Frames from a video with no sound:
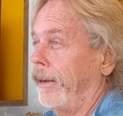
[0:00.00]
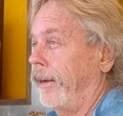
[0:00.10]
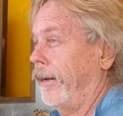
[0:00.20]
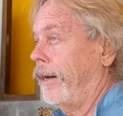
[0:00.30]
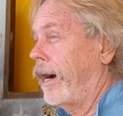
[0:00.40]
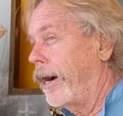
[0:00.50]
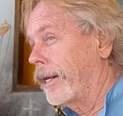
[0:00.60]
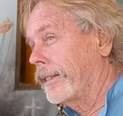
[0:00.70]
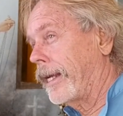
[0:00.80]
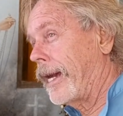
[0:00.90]
a
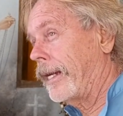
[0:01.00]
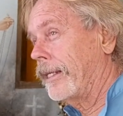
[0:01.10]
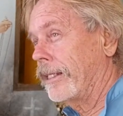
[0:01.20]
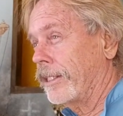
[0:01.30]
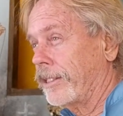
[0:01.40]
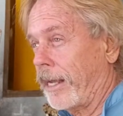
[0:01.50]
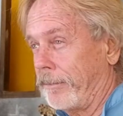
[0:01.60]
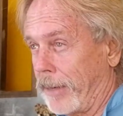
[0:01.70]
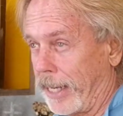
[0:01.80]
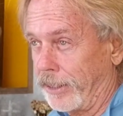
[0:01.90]
heart attack and you just
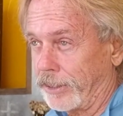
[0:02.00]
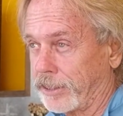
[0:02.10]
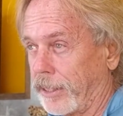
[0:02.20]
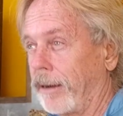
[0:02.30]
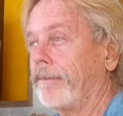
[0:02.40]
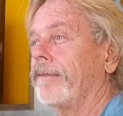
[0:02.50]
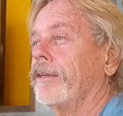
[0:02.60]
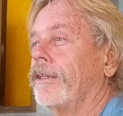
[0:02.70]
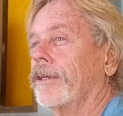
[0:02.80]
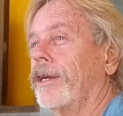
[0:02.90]
have minor stuff,
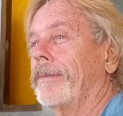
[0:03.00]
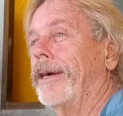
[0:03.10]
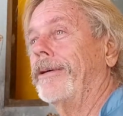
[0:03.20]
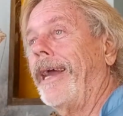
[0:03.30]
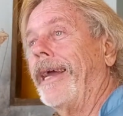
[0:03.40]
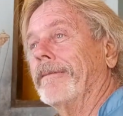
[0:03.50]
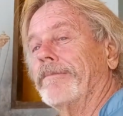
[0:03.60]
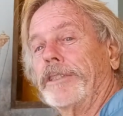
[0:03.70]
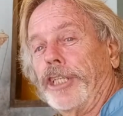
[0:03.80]
you're going to be okay.